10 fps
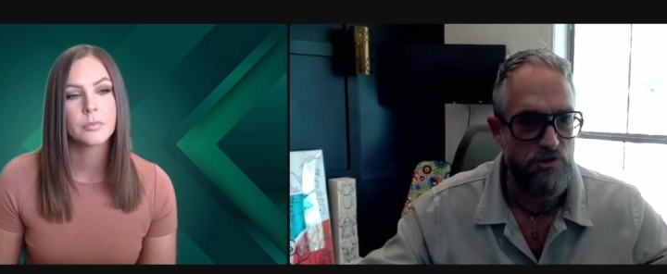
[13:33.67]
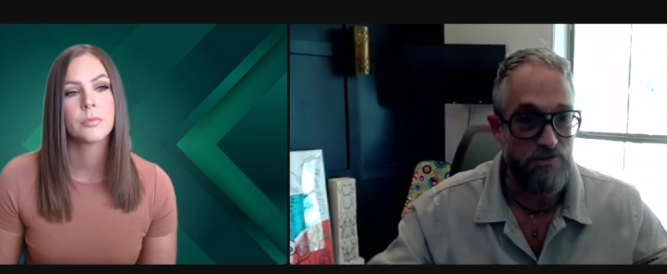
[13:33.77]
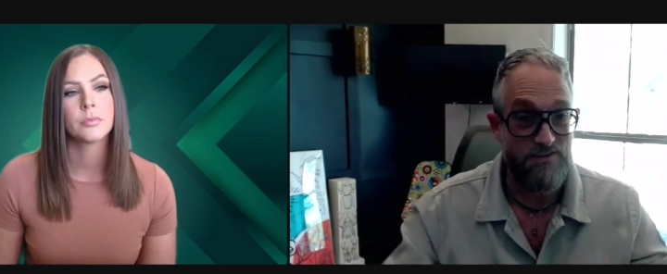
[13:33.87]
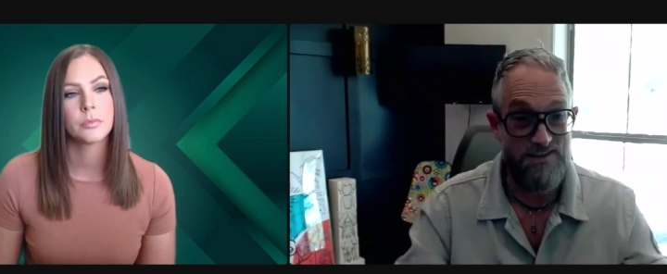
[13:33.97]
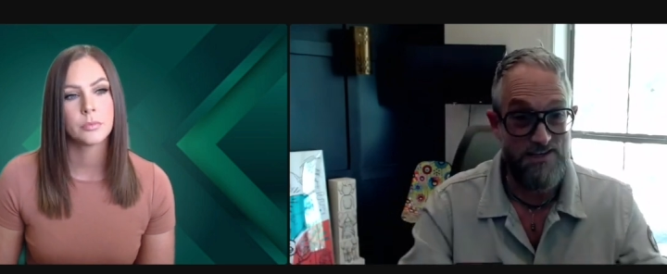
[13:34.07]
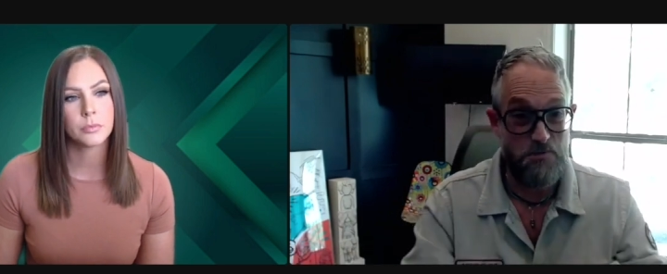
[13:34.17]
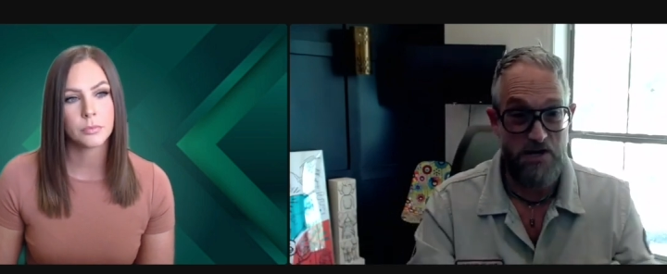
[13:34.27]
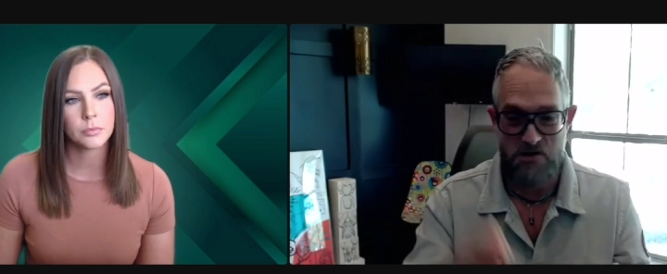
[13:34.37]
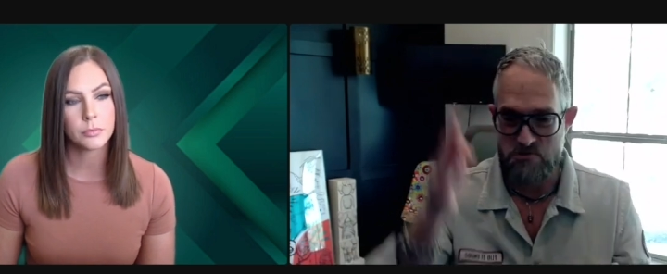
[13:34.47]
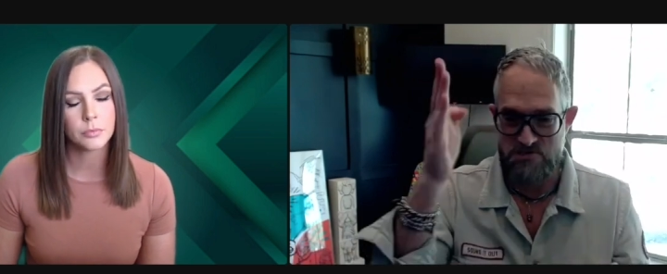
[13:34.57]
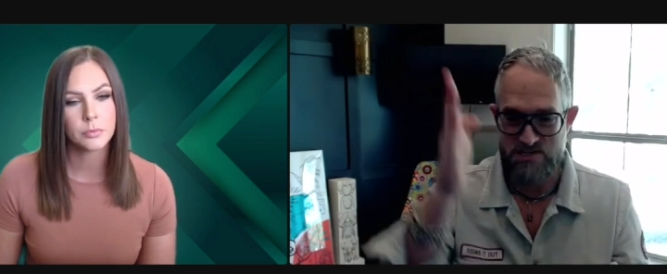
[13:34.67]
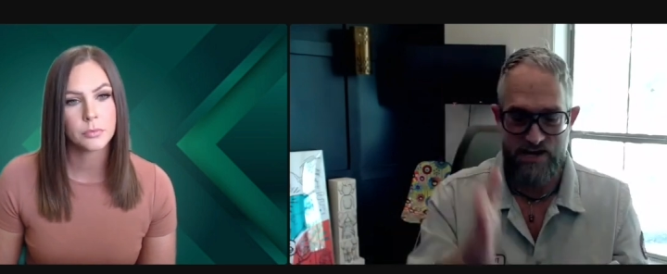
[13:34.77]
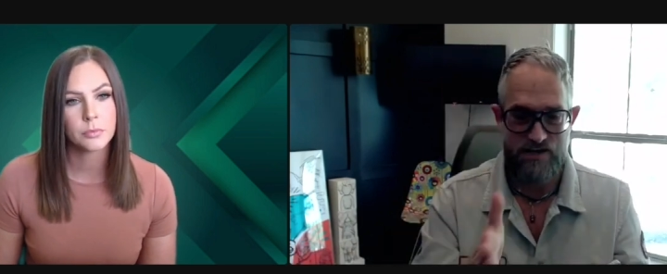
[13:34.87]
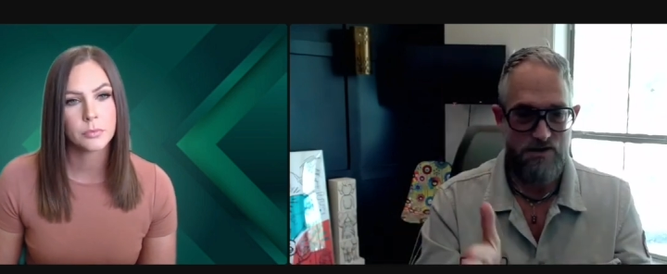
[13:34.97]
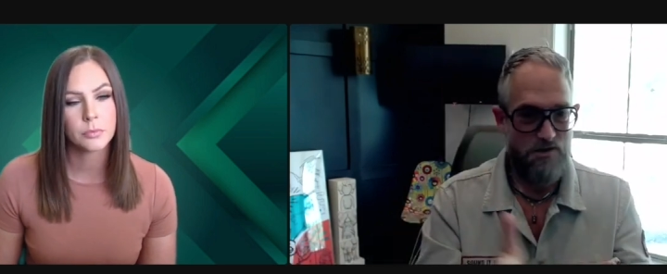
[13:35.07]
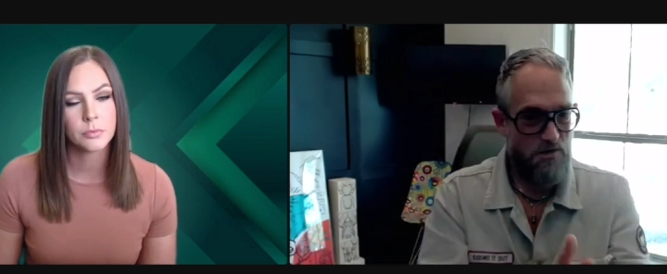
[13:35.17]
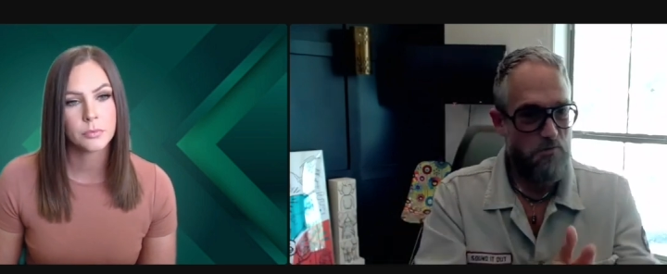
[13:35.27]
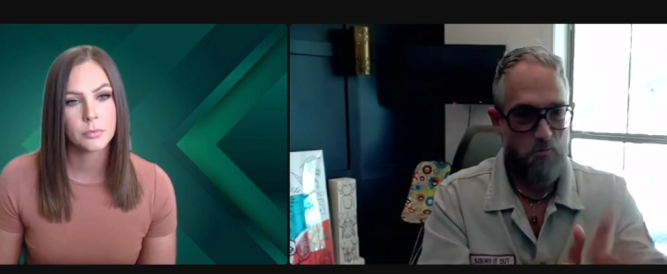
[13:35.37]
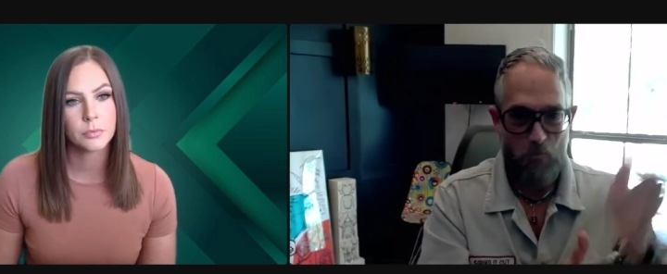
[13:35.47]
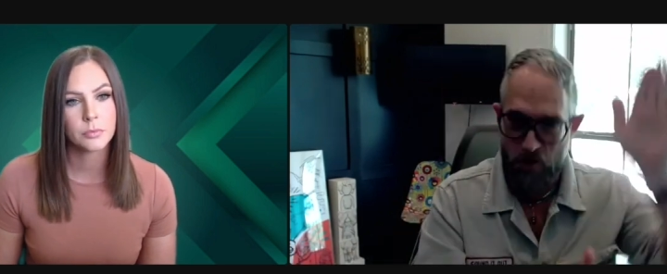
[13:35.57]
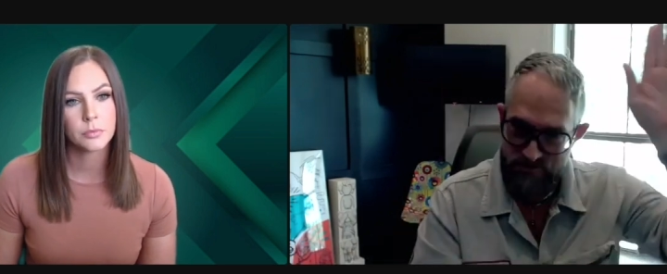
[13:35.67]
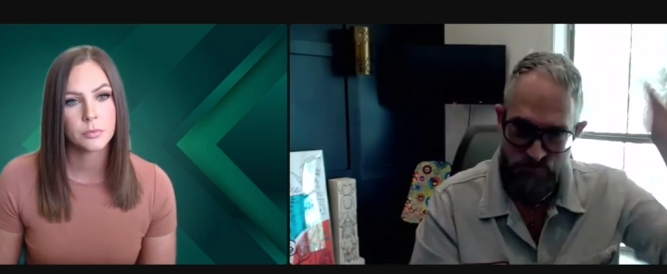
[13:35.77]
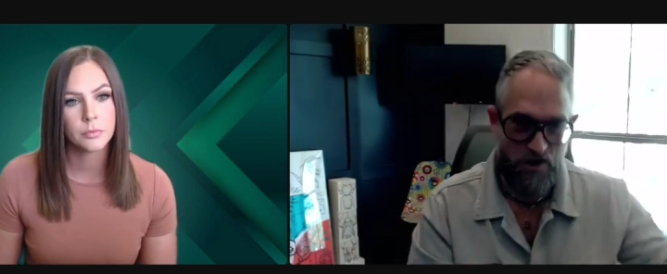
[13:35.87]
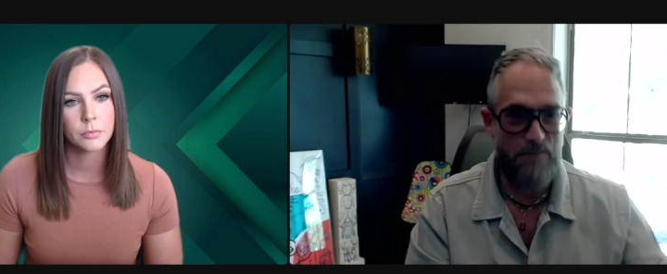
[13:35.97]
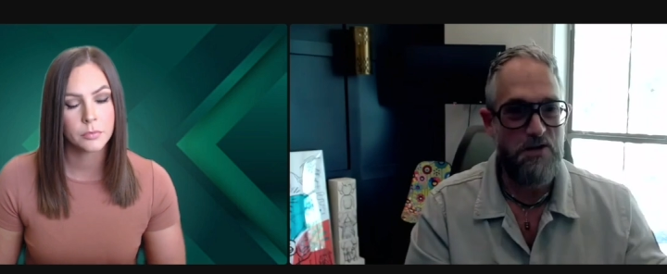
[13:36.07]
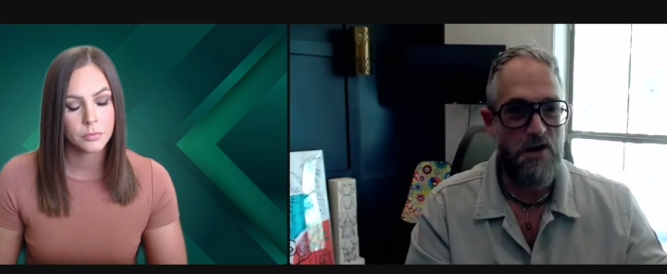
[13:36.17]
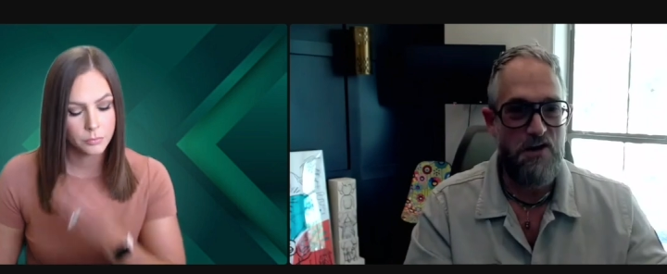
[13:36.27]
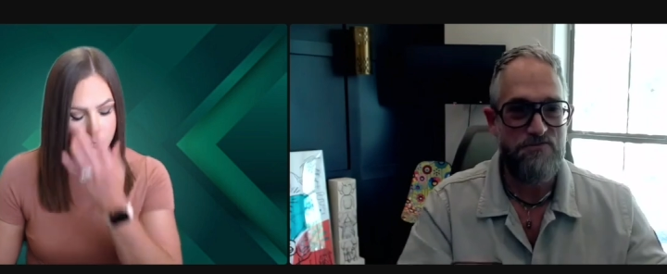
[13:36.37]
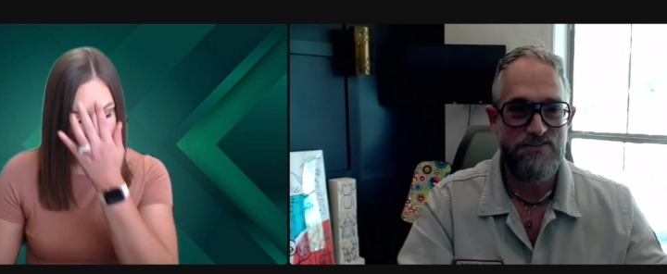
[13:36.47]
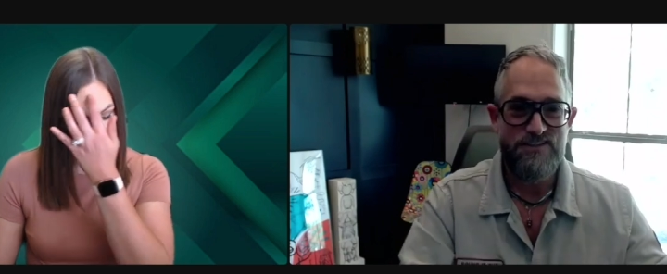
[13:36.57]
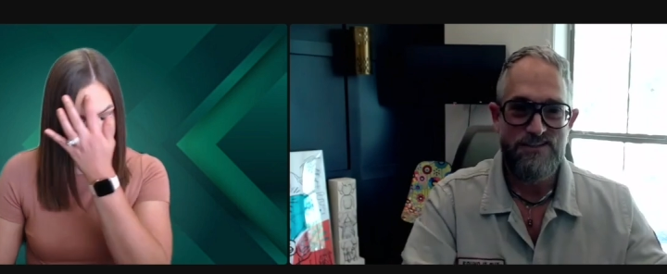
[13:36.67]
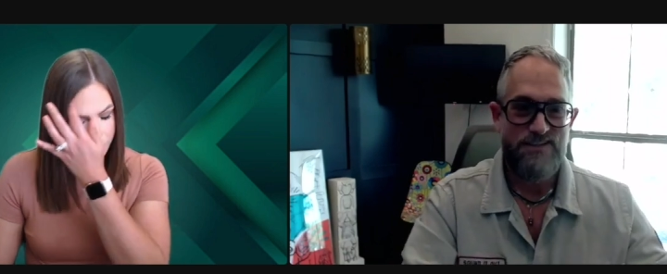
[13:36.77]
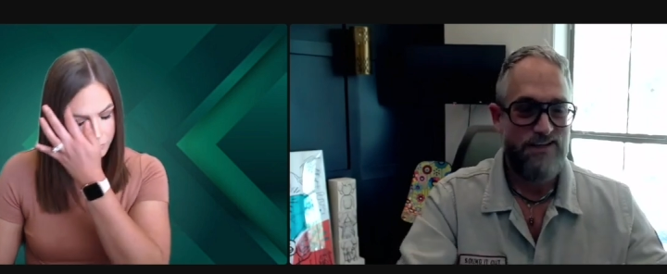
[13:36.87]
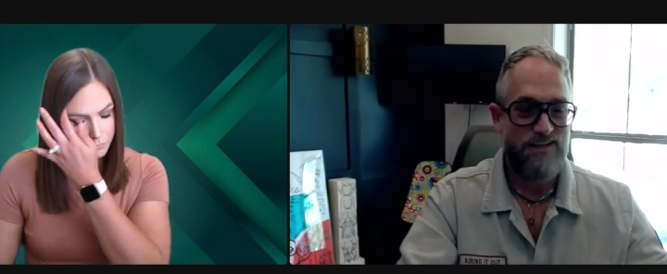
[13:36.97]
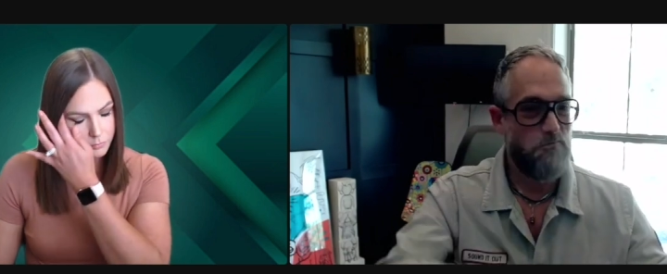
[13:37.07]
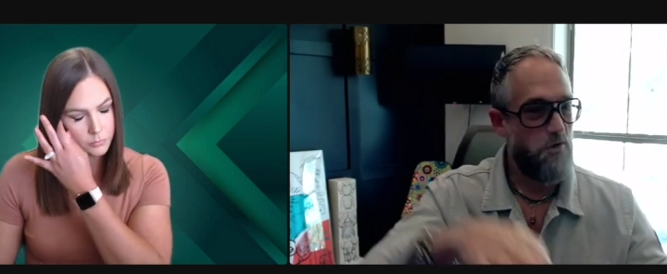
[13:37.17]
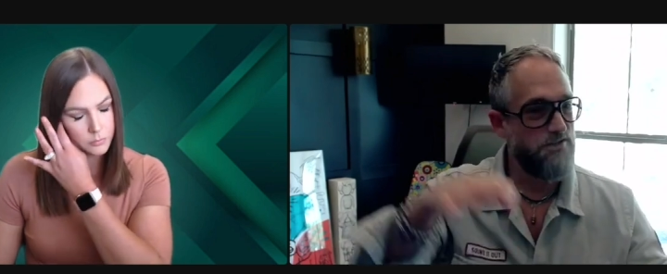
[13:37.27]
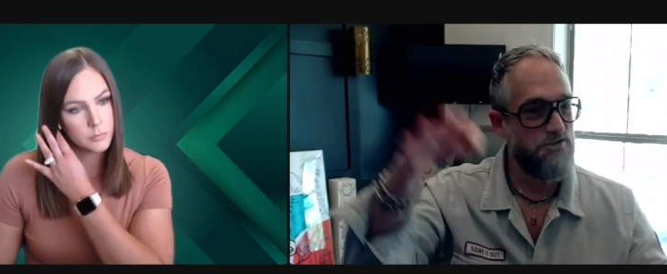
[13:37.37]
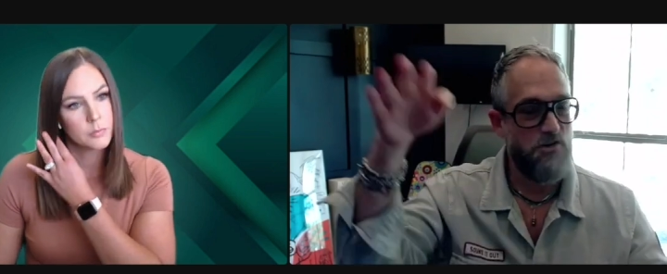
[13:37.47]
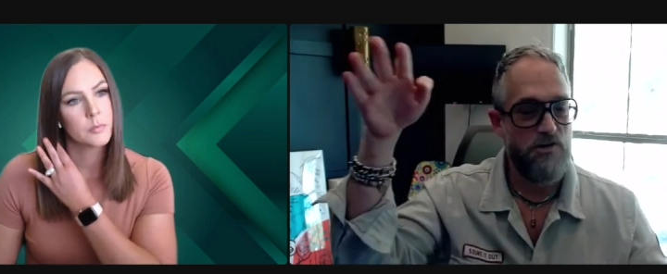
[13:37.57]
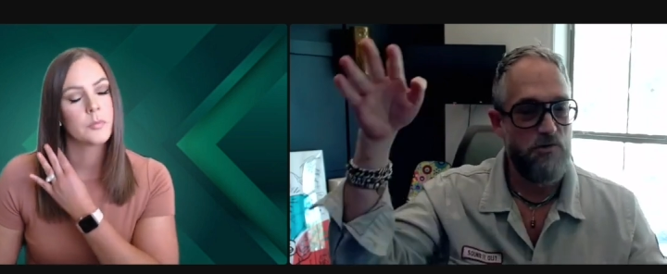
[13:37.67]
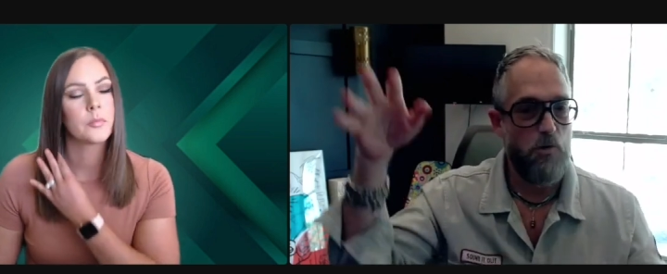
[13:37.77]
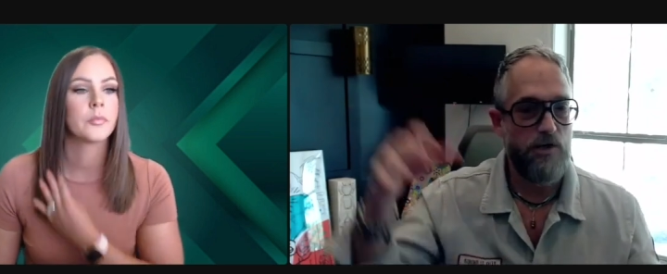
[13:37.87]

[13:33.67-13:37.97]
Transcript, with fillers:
Speaker 1: This week it was mm-hmm. like one dropped off and one started working.